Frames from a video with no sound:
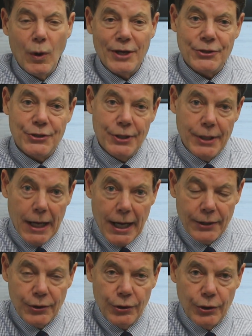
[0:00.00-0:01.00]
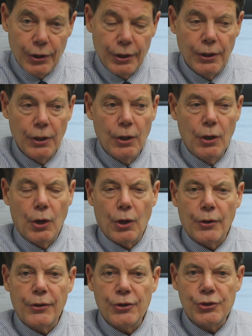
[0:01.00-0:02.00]
What's not good
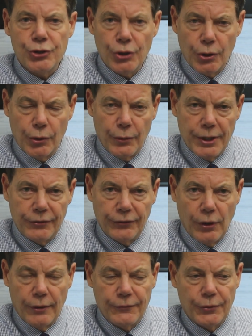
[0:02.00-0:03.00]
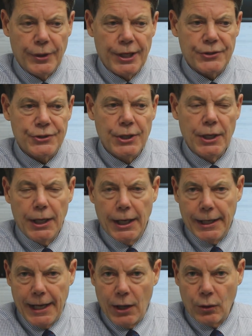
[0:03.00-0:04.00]
are the sugary soft drinks
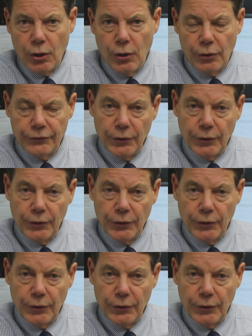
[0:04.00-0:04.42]
and alcohol.